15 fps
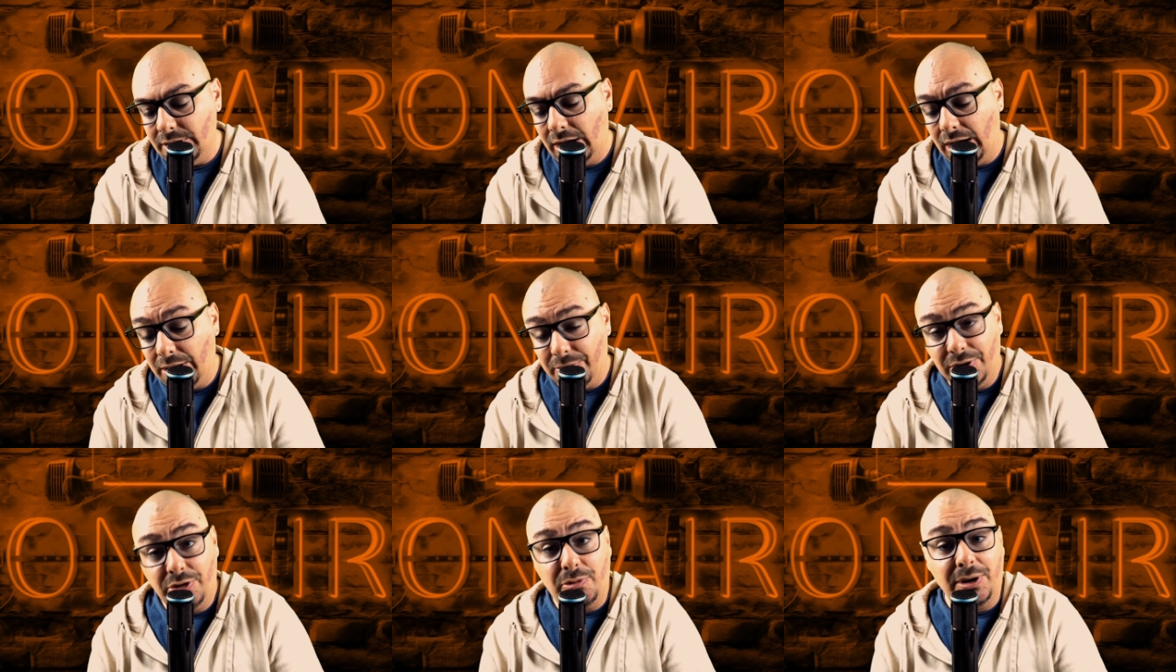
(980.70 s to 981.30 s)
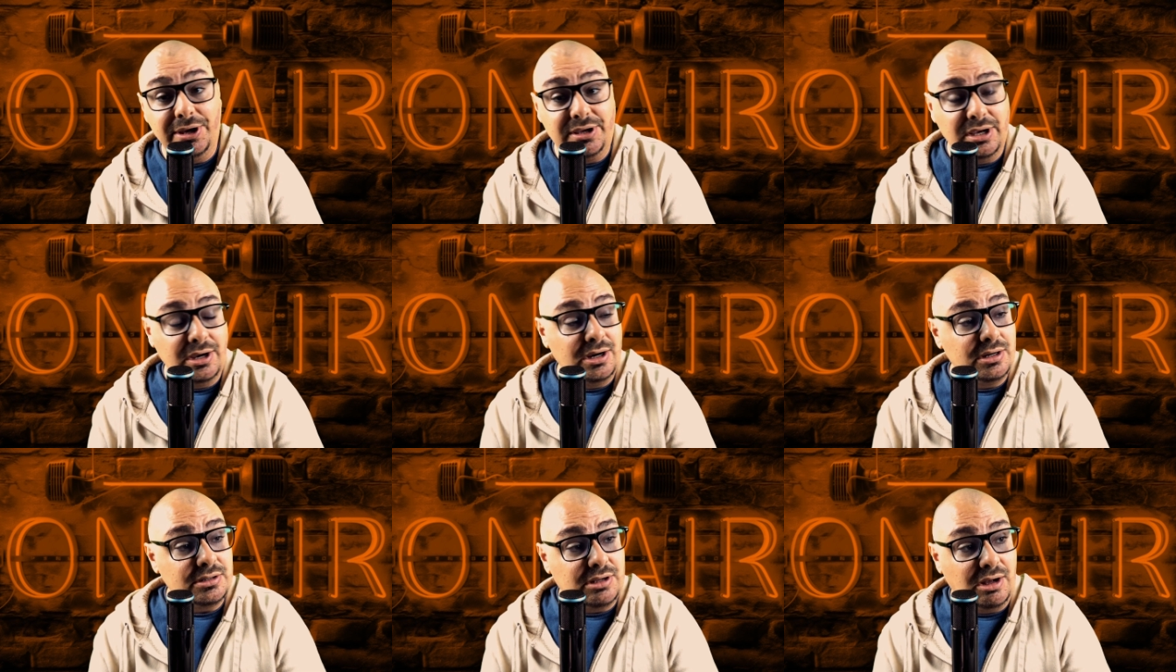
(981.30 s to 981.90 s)
All right, real quick
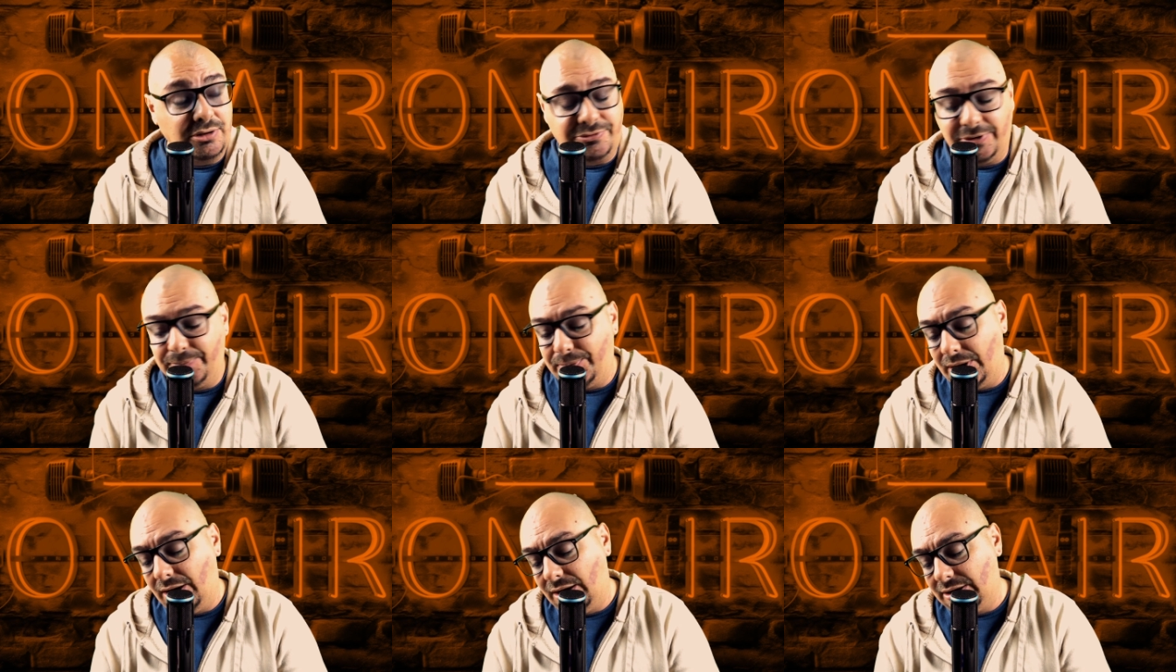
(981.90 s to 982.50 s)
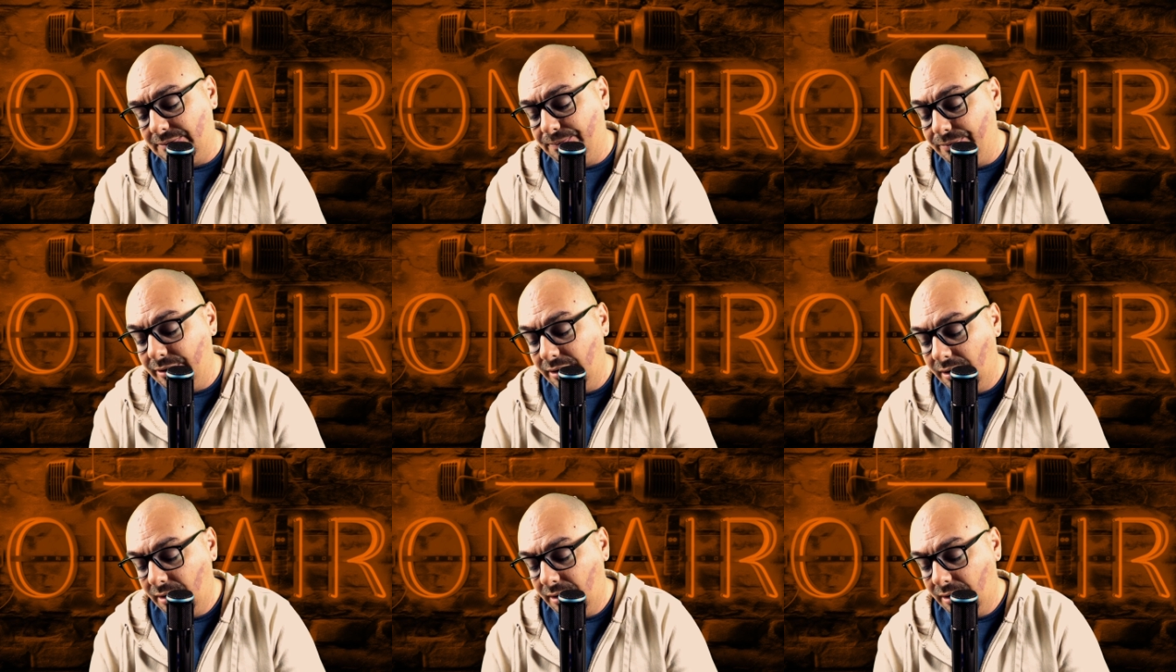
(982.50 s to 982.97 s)
here, college football